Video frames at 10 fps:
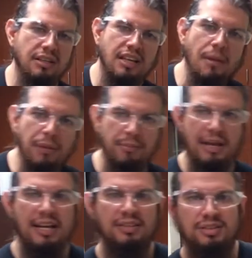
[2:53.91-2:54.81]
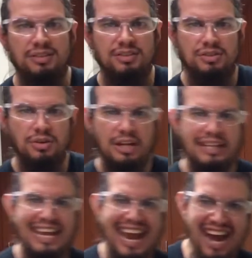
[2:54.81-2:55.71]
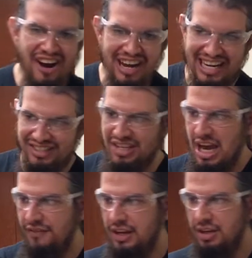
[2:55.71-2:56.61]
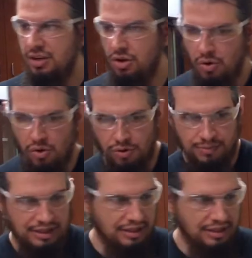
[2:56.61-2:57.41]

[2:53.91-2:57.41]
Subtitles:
couple of minutes so that the air inside of it cool.